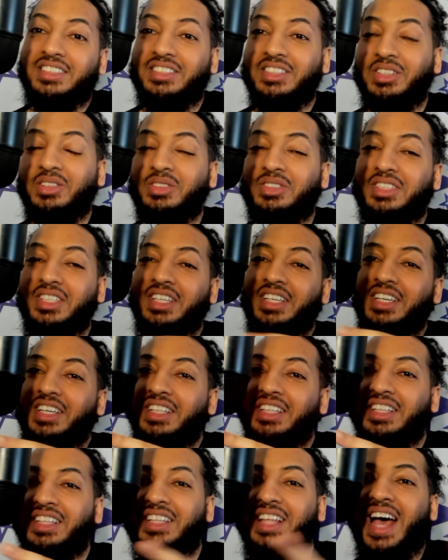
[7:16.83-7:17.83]
You
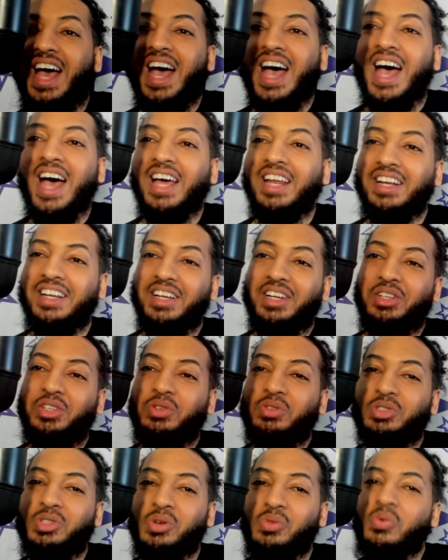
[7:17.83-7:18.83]
see that?
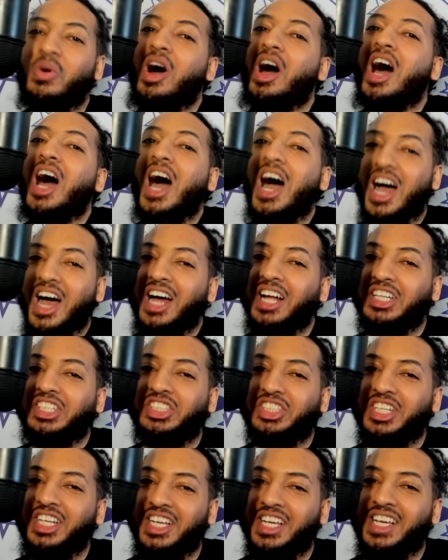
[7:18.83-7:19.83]
You should watch
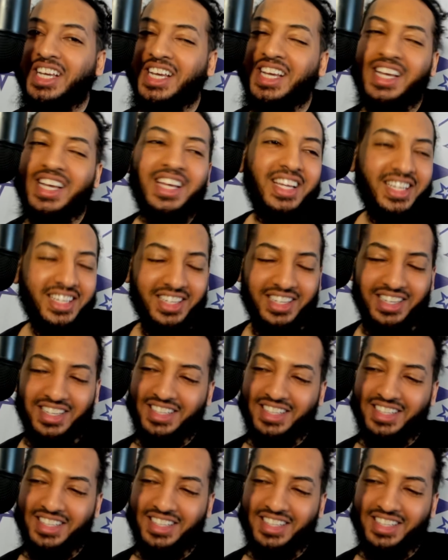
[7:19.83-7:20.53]
it.